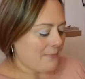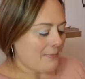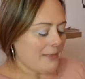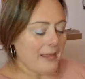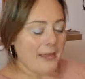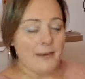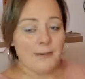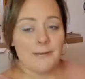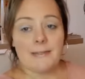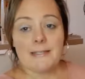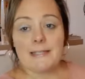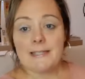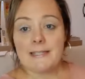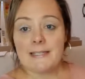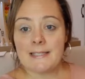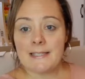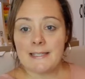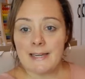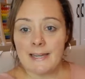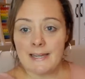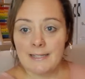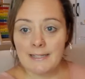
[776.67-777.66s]
anyways, it's
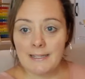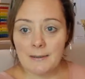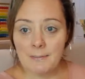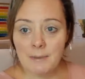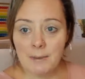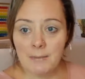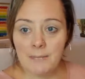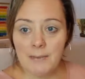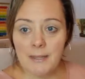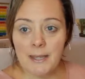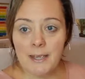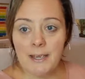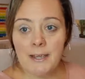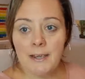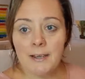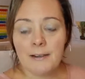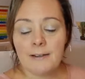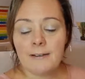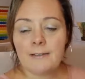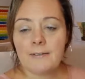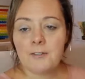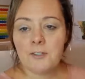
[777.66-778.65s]
snack time up
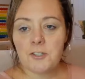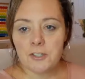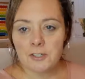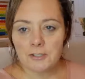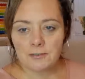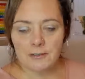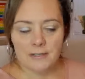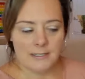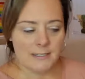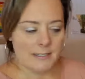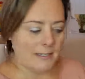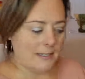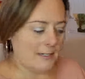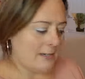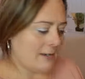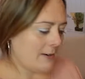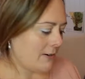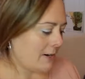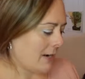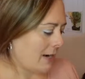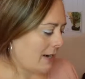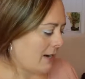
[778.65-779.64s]
there. She's resting
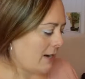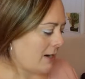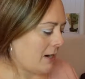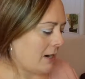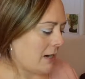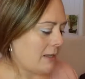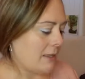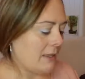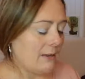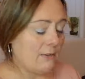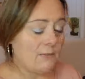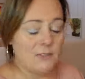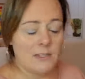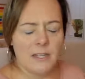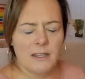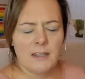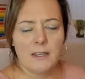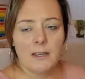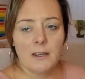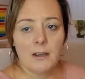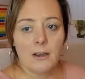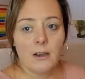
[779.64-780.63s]
down here. They've
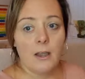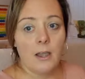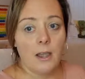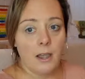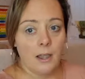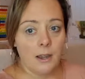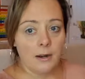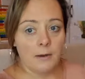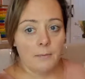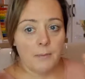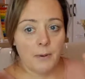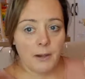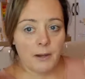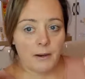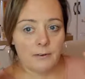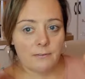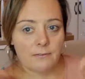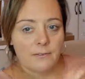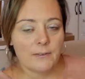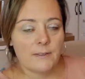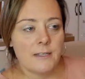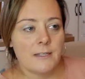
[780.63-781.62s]
done their hard
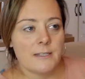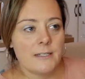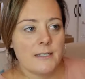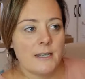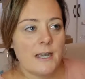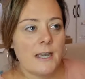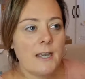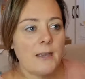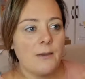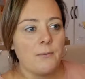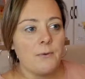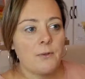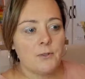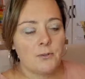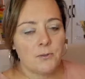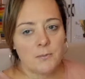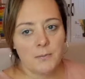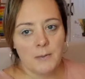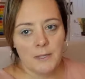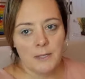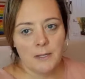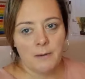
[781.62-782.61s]
part for the day, which
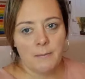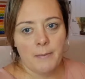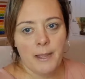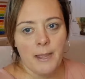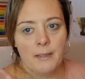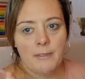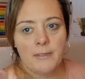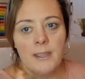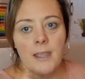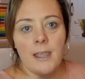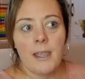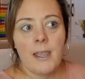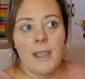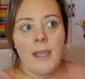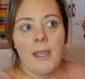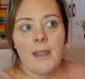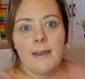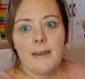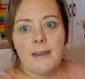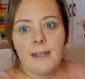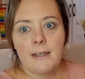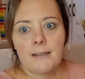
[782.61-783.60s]
would be their math.
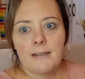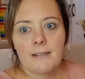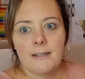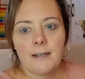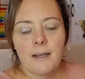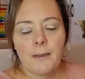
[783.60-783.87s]
Next